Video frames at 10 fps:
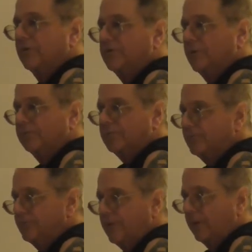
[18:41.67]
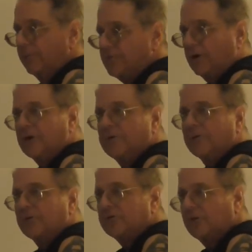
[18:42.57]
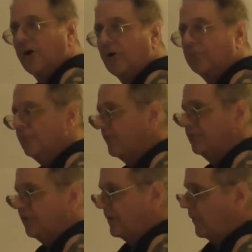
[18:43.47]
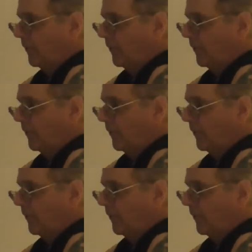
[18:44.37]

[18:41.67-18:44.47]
you know, they'll charge you with assault, whereas